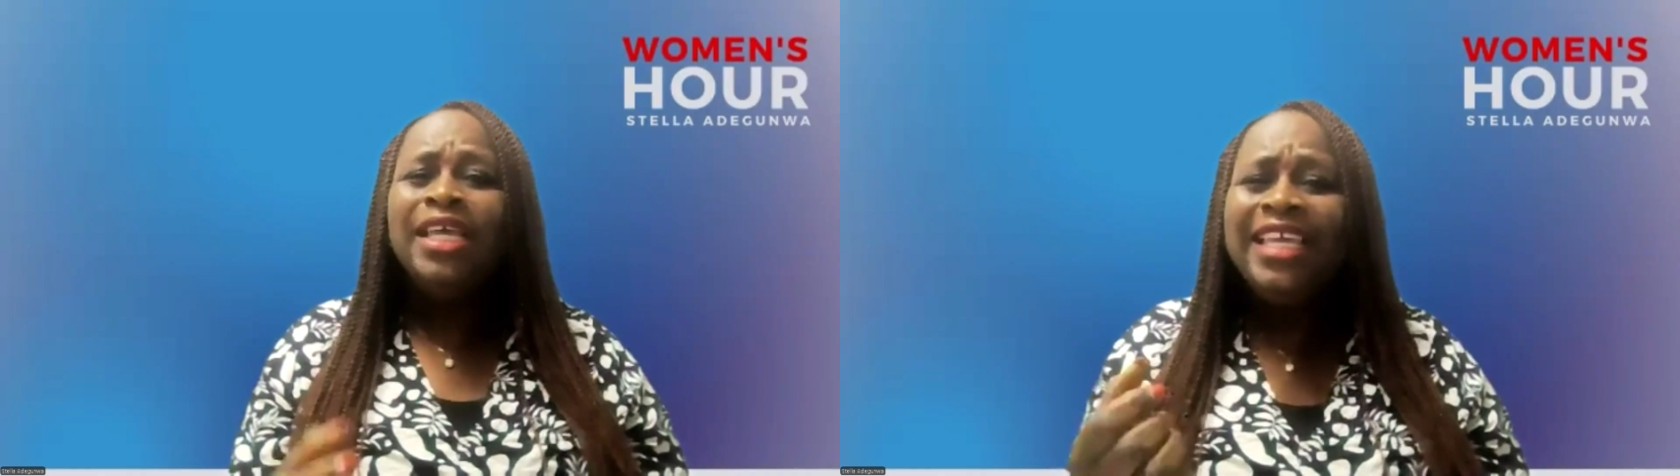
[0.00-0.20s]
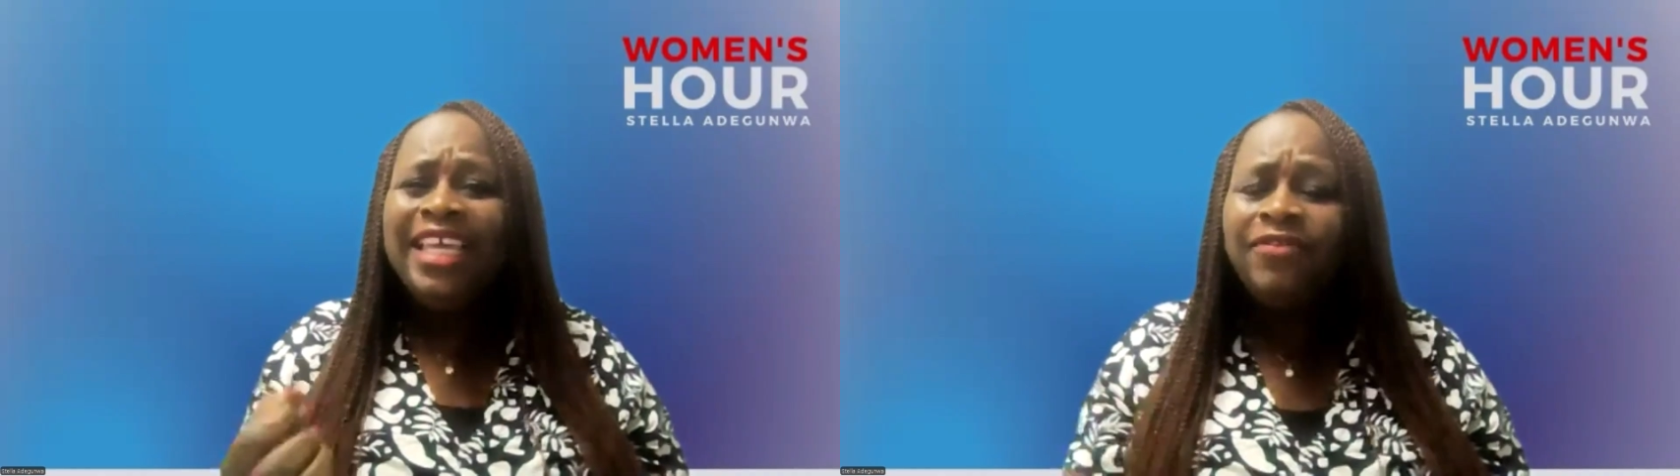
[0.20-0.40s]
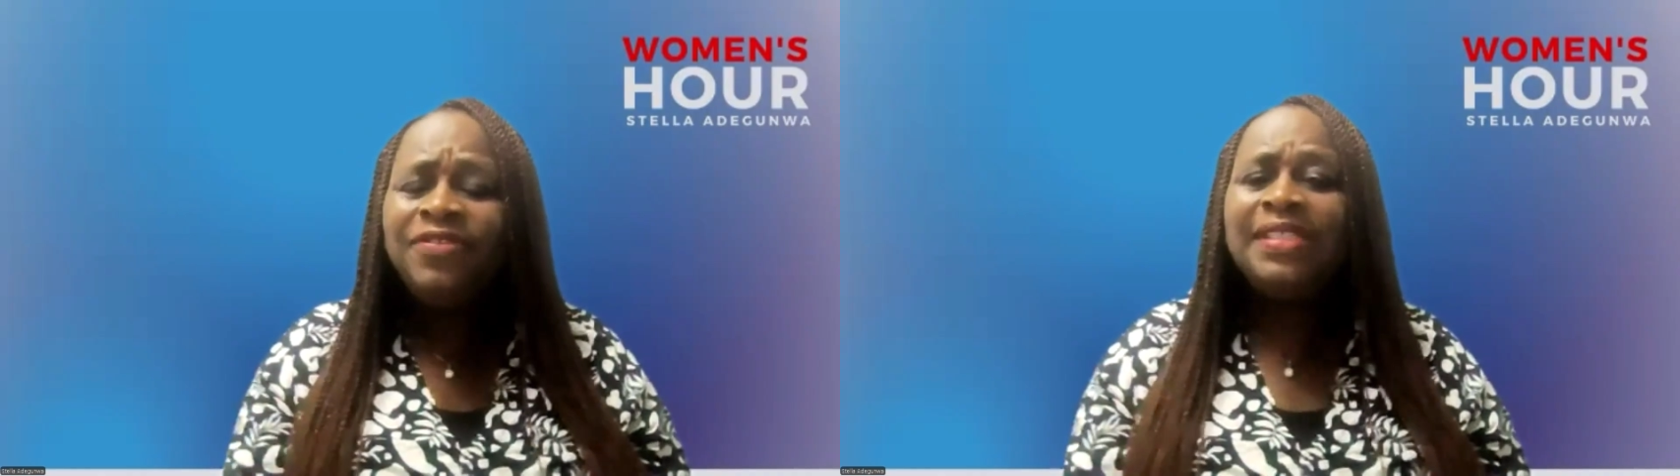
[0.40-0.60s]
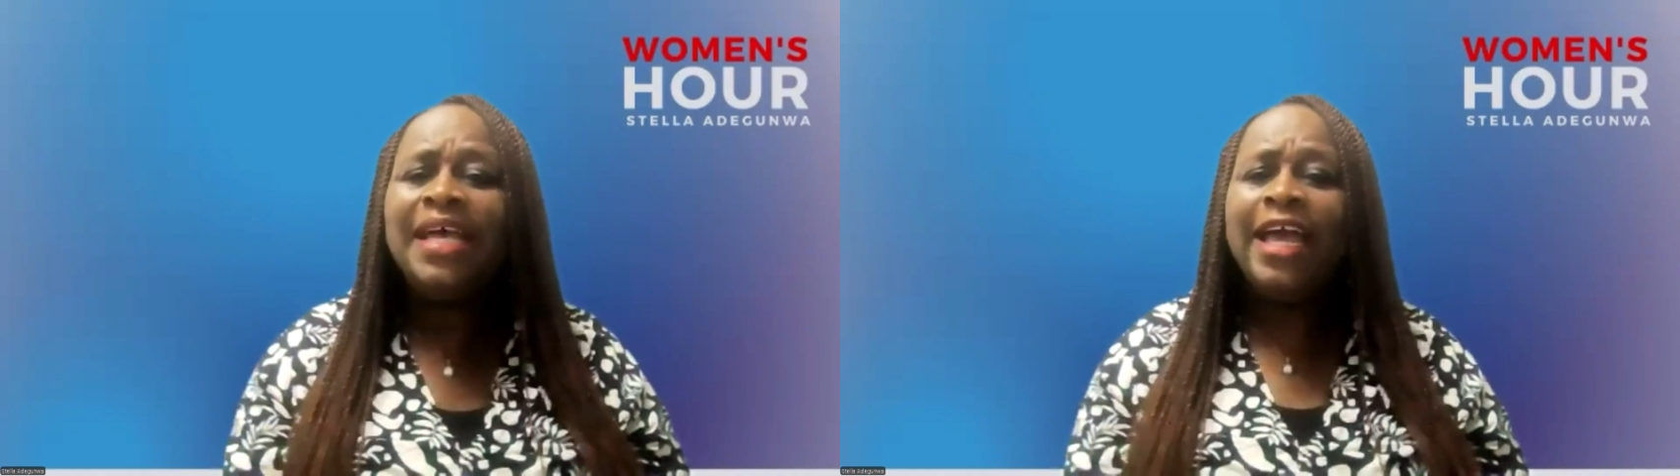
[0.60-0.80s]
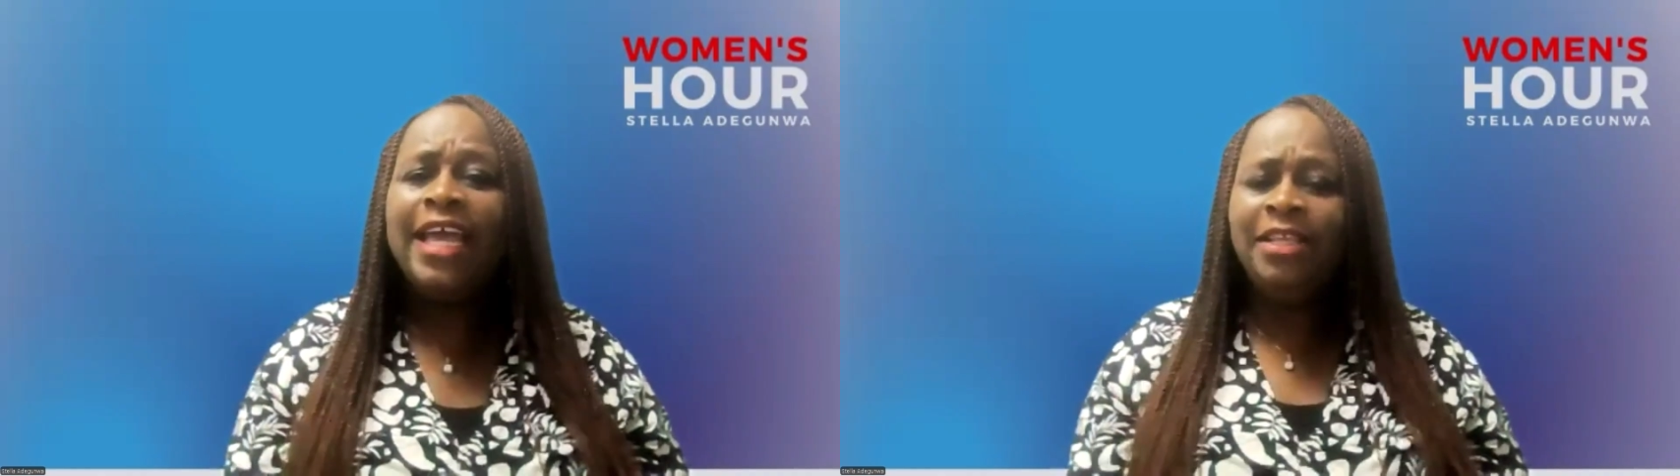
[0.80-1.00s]
Give
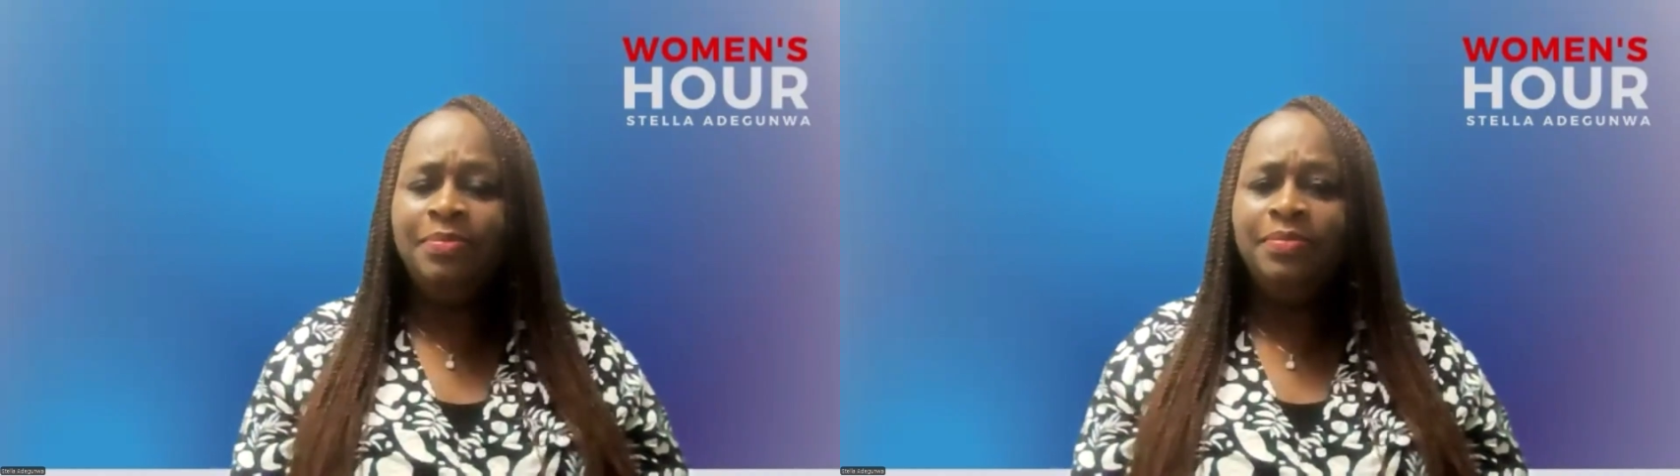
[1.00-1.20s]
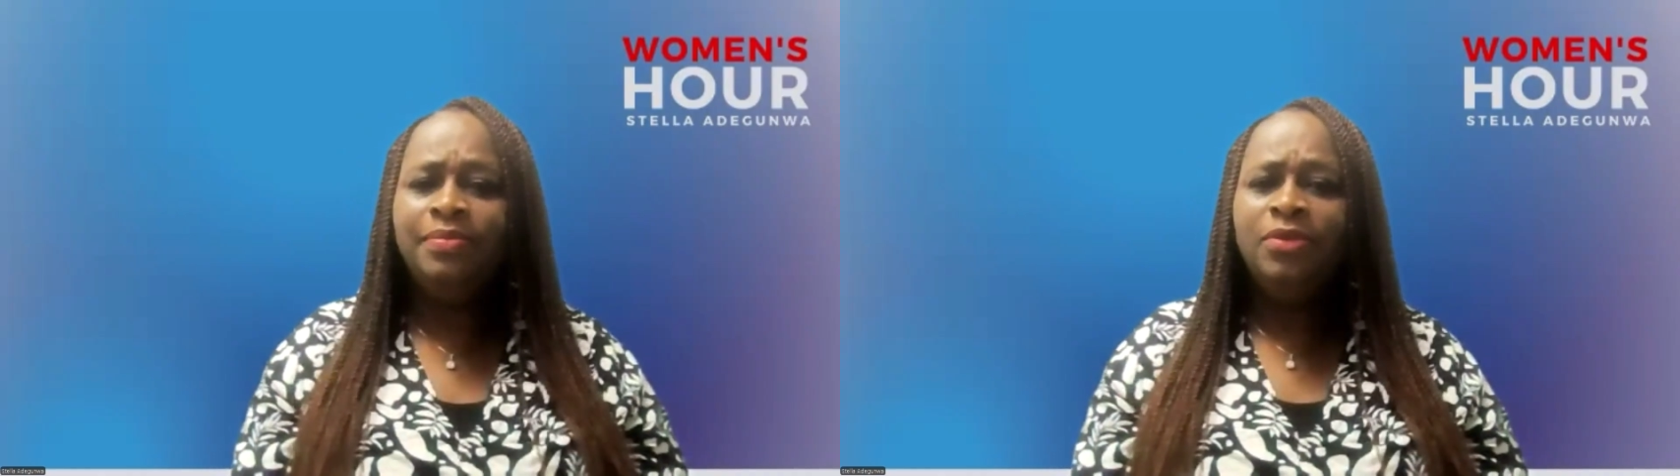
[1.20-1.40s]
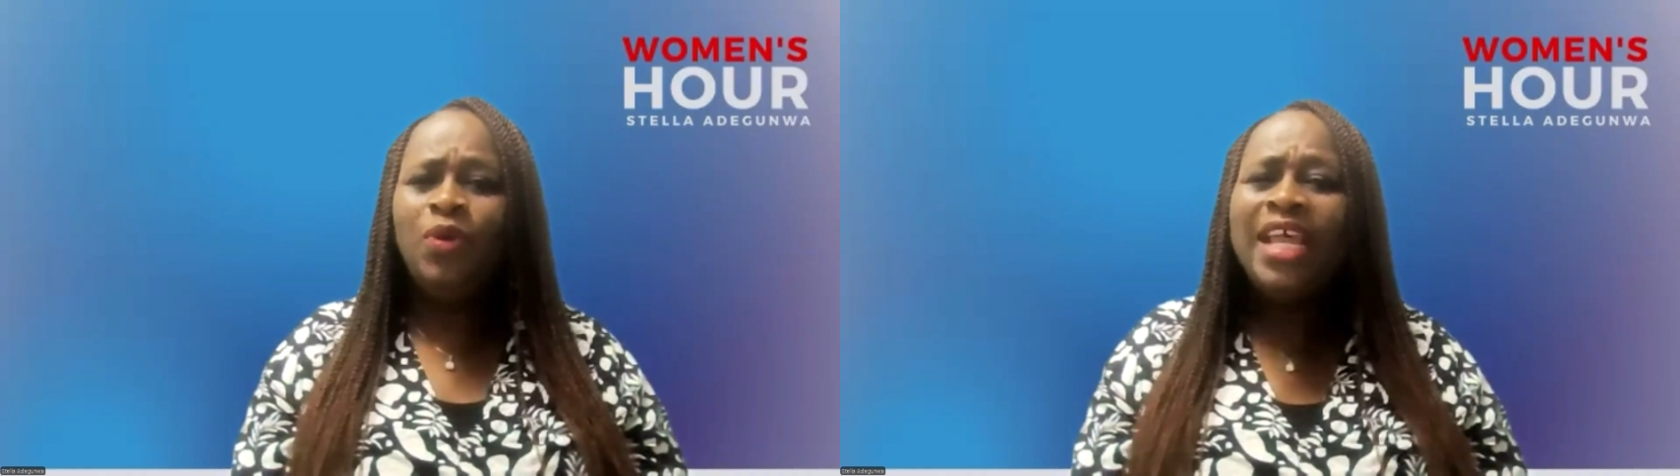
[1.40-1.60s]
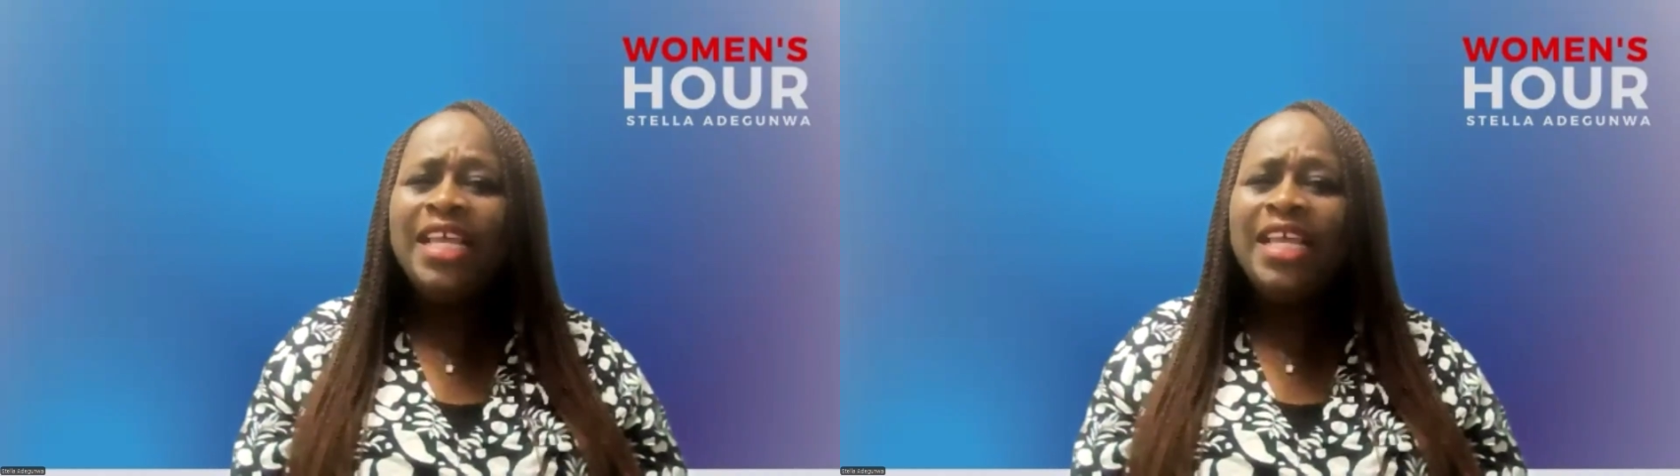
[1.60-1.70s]
time. When